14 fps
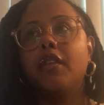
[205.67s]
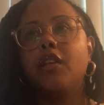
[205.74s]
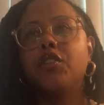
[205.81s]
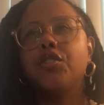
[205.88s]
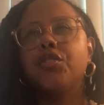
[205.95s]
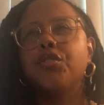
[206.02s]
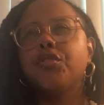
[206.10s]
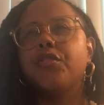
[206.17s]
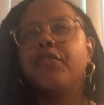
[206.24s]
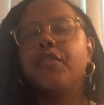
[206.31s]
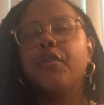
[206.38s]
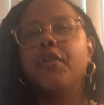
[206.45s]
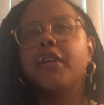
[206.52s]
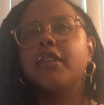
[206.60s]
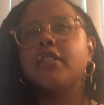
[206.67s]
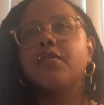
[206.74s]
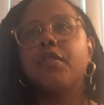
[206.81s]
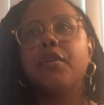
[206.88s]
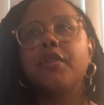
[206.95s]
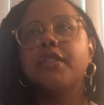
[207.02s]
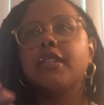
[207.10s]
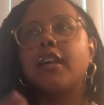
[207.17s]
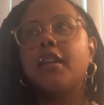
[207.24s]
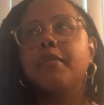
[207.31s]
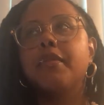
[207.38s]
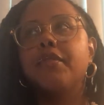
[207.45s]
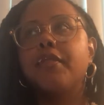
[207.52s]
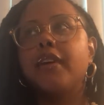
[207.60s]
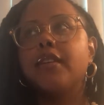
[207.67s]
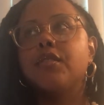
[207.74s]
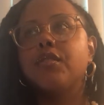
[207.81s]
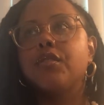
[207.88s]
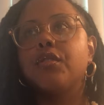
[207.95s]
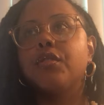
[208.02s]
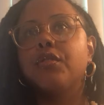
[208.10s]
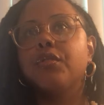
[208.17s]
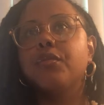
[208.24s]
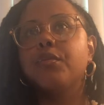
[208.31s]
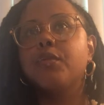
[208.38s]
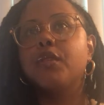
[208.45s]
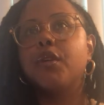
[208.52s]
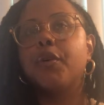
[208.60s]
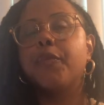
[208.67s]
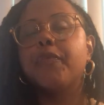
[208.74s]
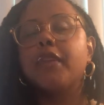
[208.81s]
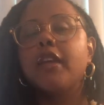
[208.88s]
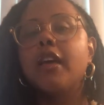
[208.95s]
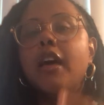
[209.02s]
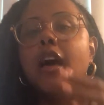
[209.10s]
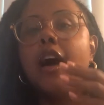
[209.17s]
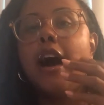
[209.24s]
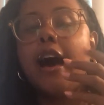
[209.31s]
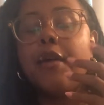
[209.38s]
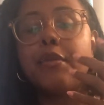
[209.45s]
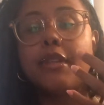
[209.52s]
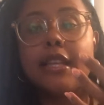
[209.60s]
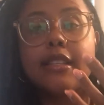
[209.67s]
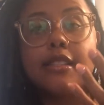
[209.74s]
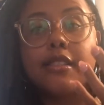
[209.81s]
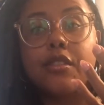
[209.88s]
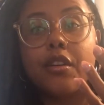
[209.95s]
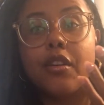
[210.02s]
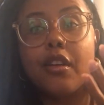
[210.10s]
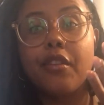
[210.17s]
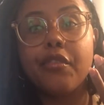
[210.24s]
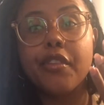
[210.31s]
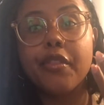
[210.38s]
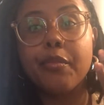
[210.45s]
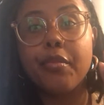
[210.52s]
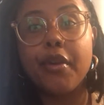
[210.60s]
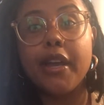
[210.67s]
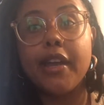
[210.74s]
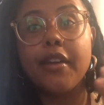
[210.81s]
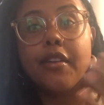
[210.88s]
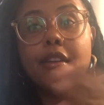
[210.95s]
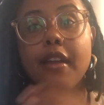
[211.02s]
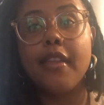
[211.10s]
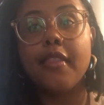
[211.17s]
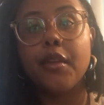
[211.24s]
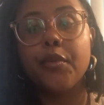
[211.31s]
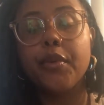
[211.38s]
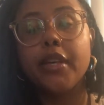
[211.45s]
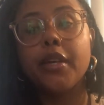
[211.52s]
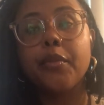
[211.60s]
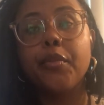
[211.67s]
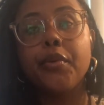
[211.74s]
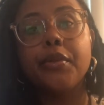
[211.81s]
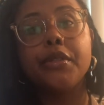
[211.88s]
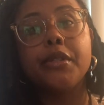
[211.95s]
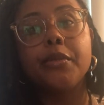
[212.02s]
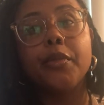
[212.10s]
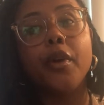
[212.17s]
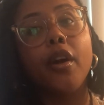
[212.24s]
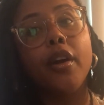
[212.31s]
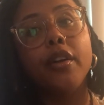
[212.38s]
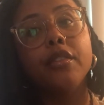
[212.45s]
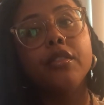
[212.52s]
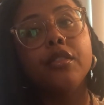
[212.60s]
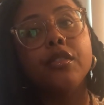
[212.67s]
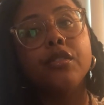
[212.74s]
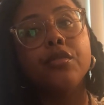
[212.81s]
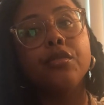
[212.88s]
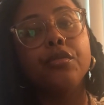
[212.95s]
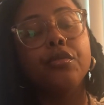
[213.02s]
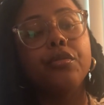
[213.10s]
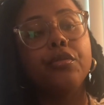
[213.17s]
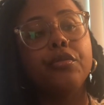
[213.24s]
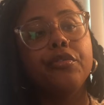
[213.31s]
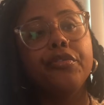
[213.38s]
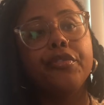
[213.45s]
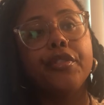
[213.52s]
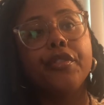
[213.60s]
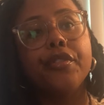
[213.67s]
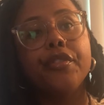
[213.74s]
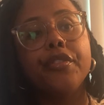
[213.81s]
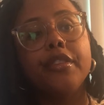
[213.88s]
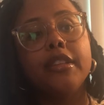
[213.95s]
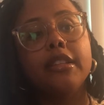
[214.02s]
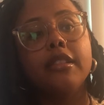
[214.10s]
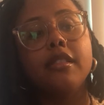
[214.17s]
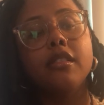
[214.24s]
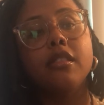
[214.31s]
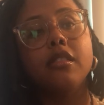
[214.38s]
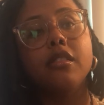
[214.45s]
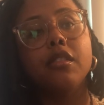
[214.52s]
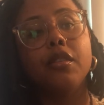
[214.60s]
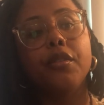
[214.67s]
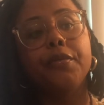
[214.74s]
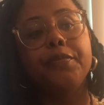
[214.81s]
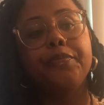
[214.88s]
just your focus got to be right too. So I would like to start off with a prayer, and then we can pull some cards to further this. So,